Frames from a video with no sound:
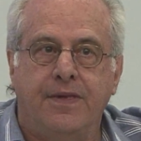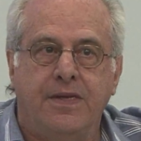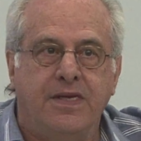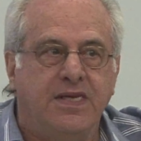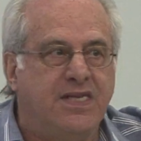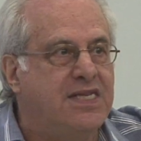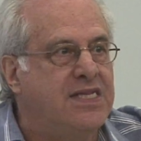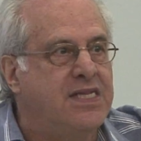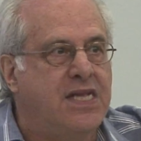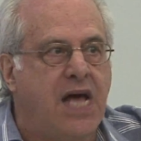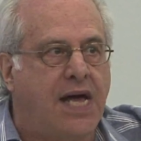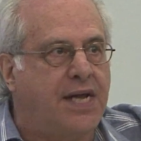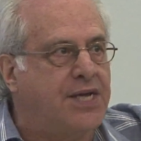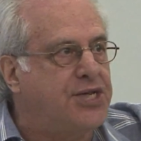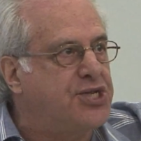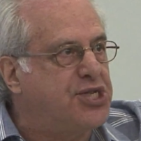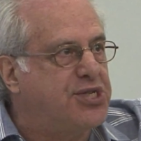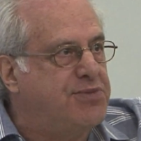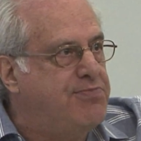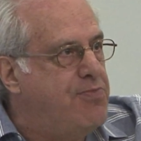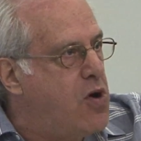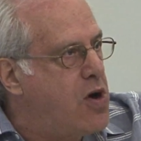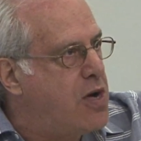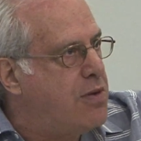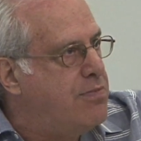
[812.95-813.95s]
It's not a
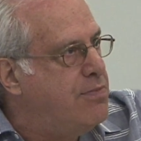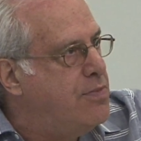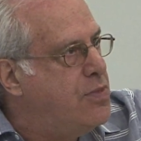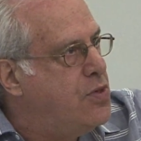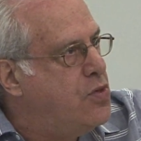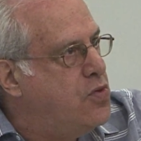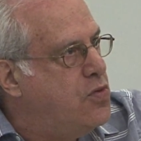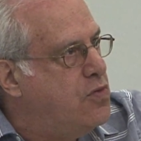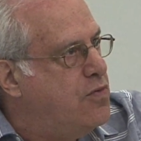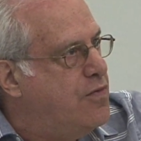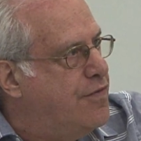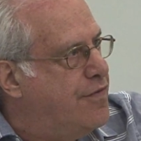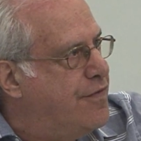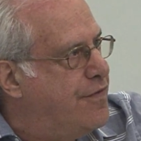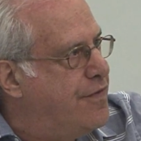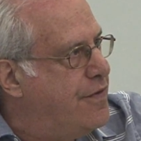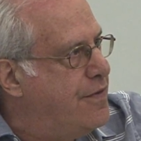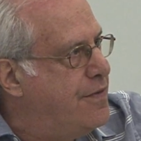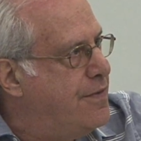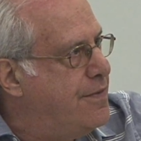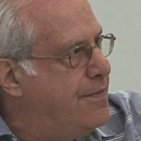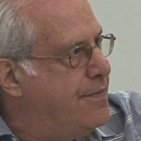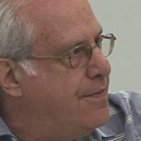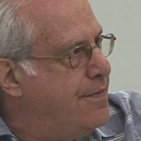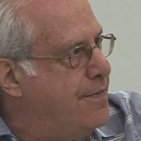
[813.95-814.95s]
smart move.
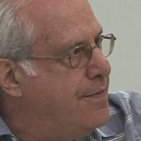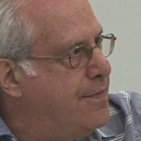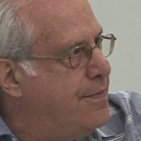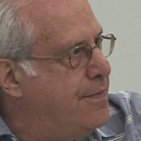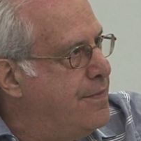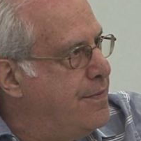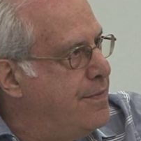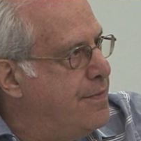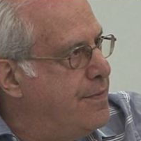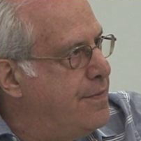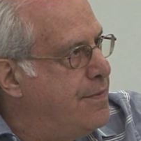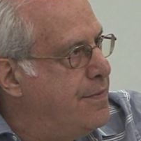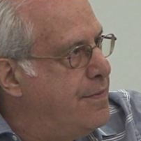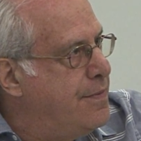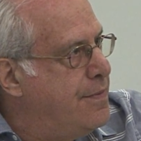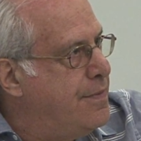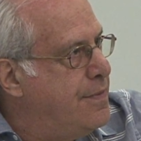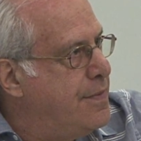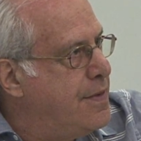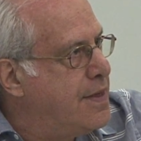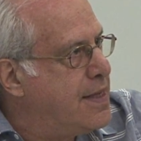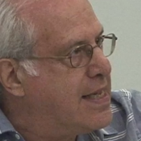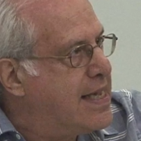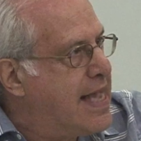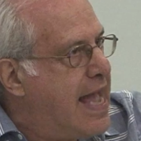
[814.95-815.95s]

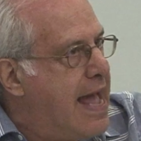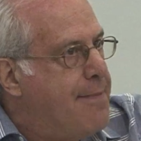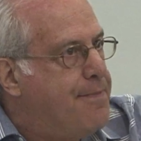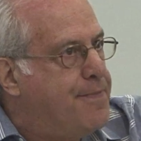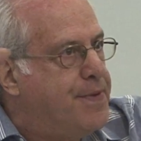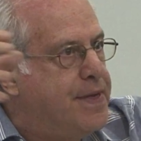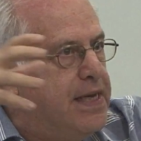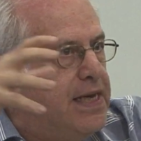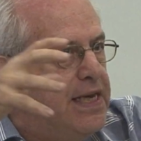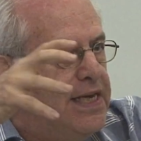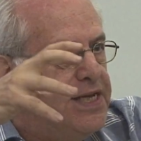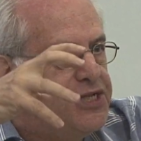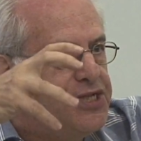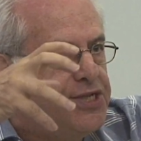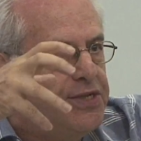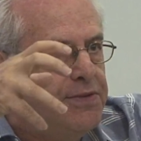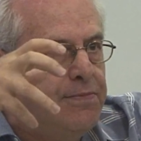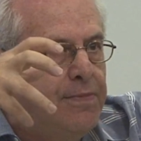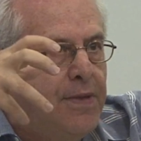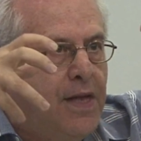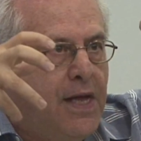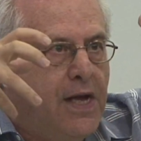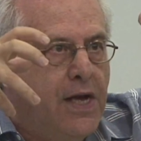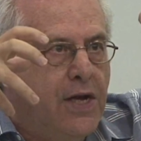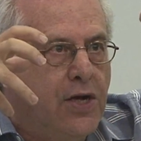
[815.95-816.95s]

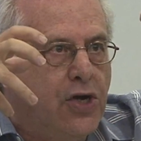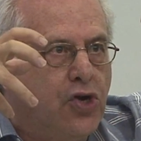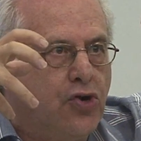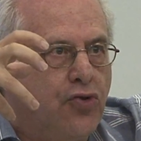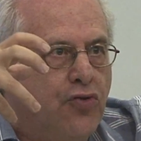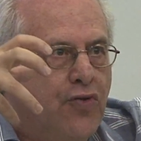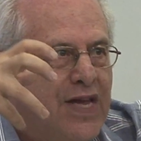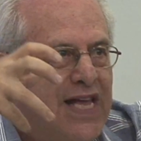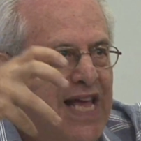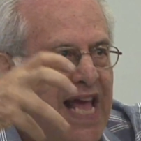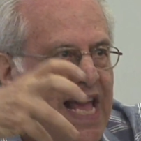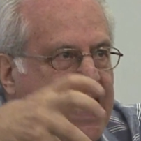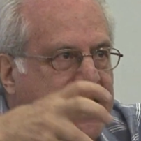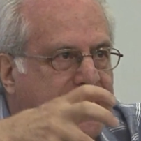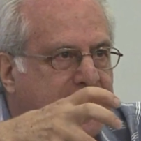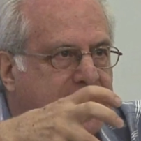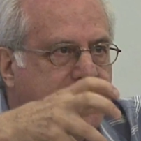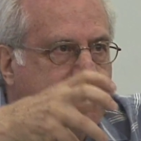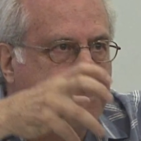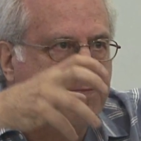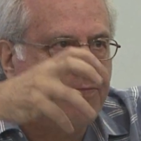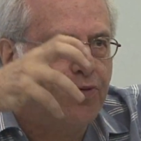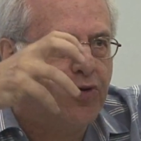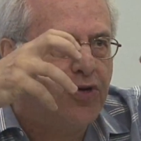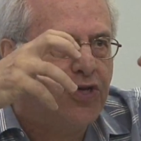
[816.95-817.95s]
Capitalism creates
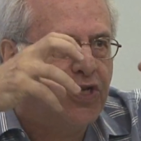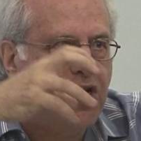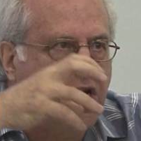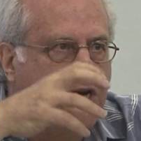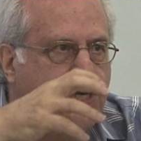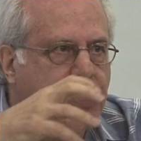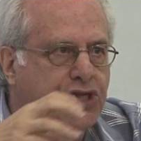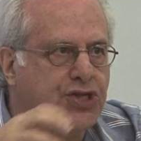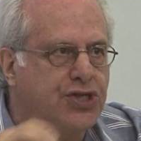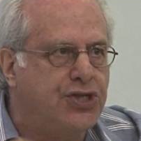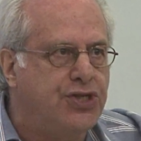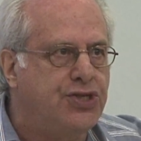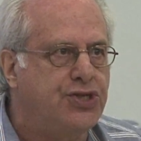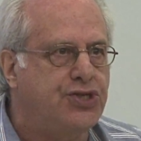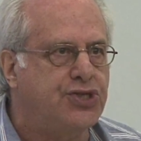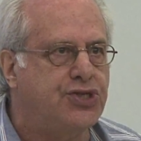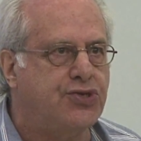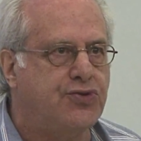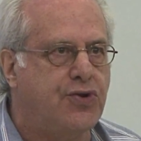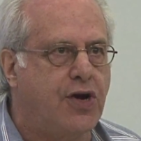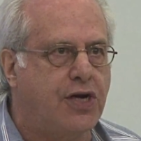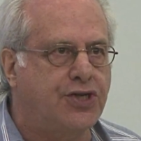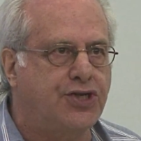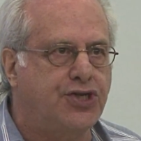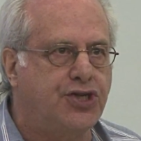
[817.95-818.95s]
a production
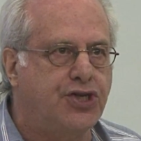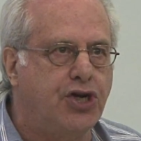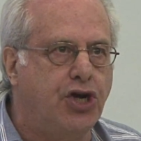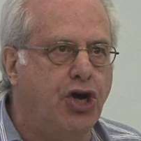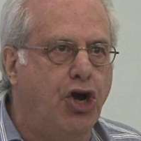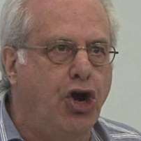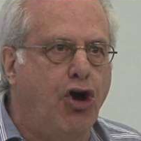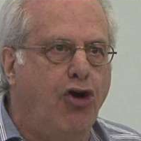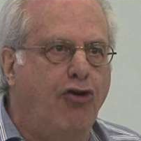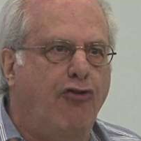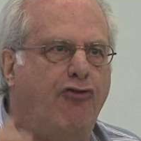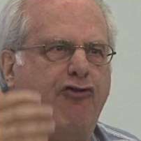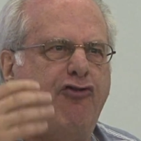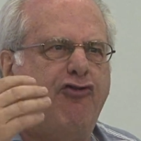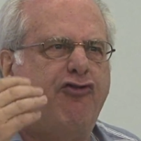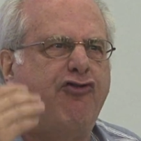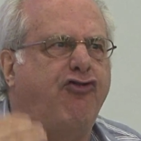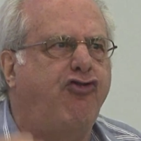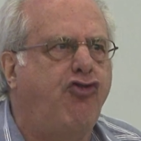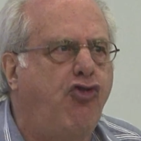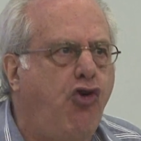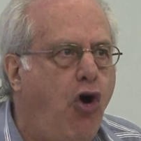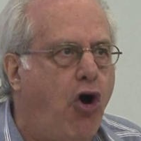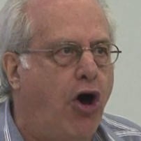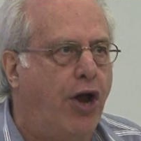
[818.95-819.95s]
structure
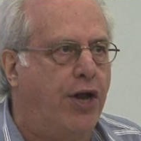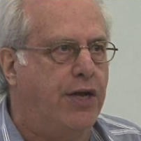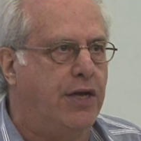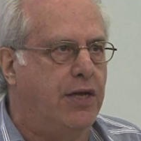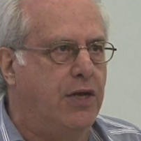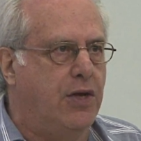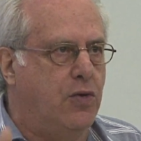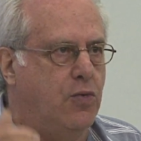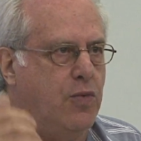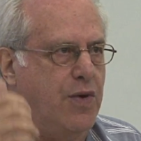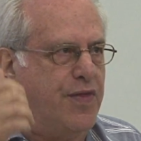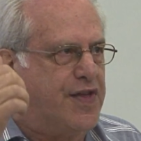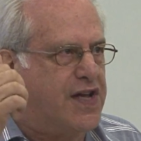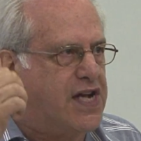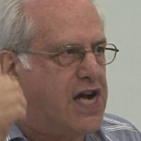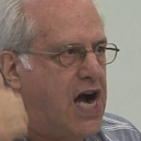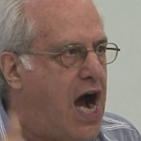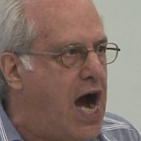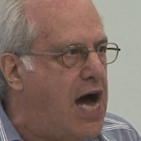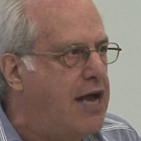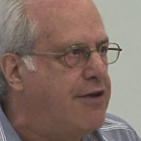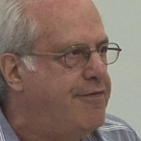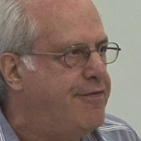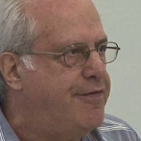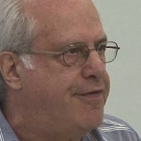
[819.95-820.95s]
fraught with
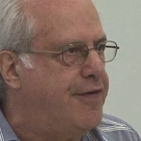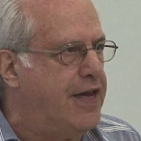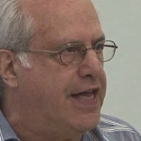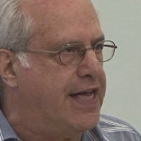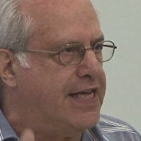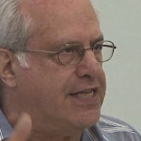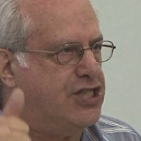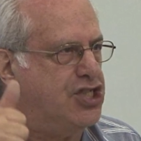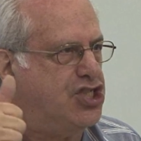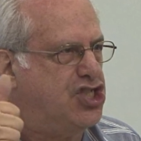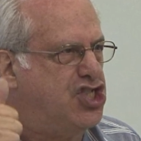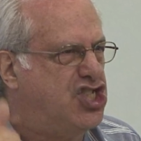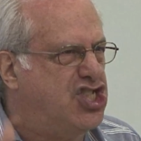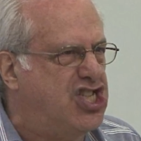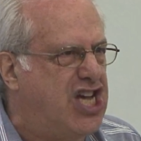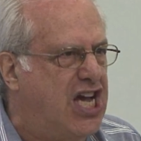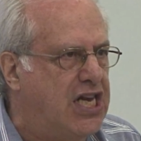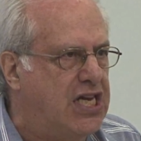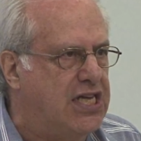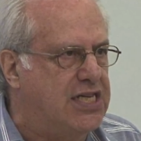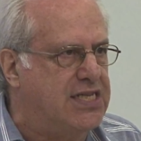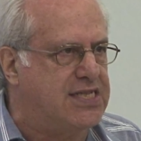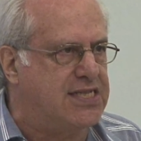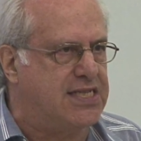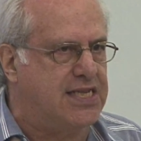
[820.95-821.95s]
conflict,
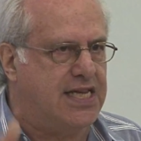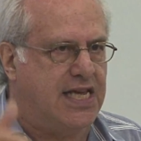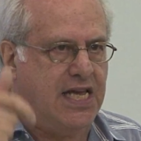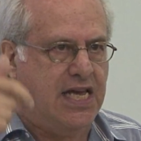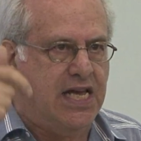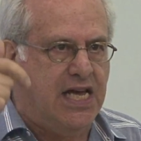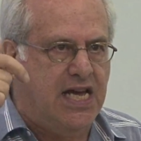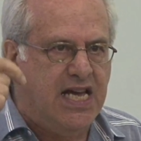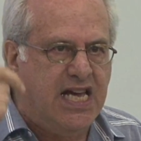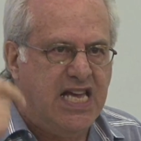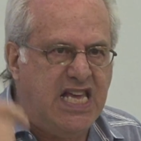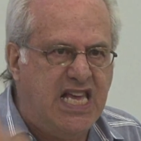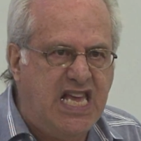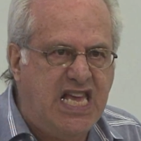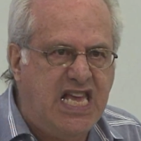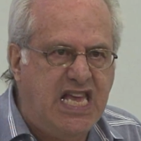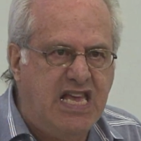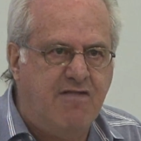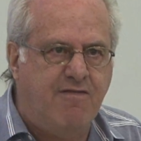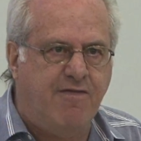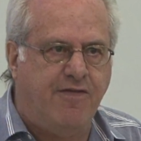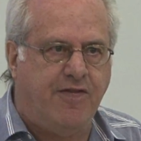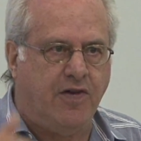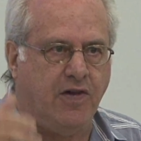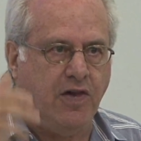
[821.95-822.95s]
jealousy,
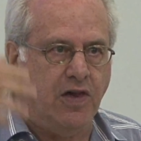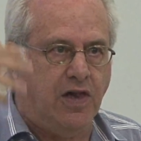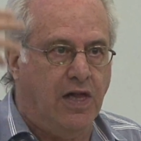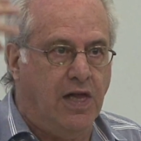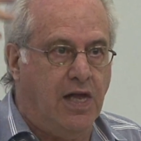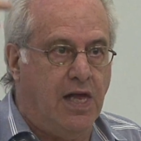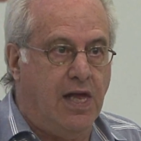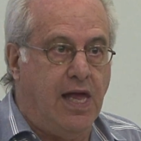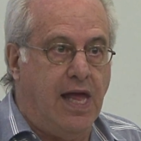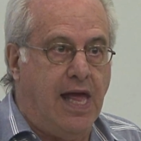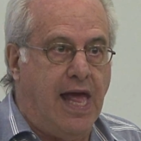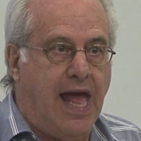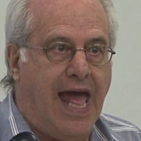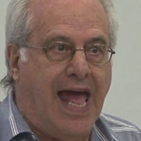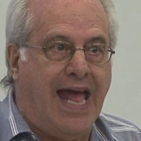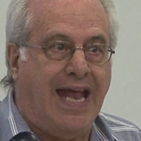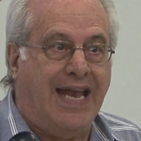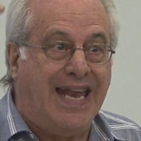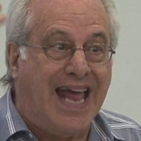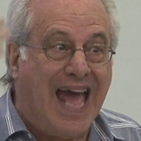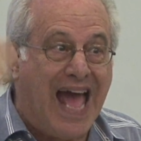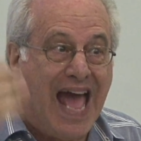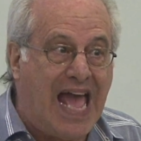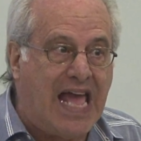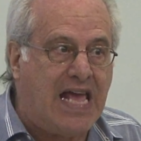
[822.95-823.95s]
evil,
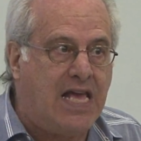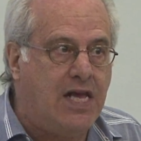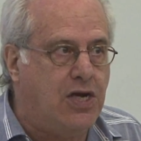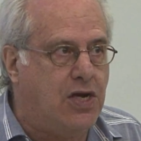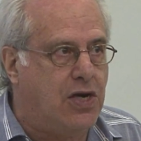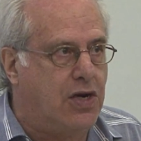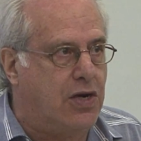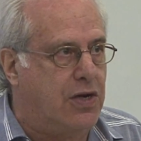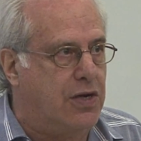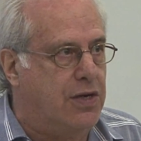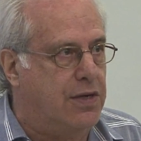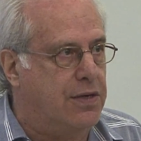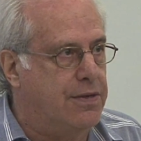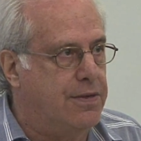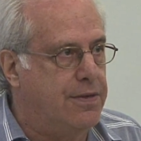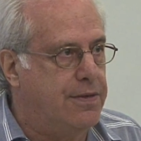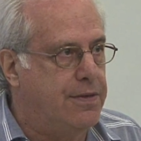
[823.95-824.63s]
and anger.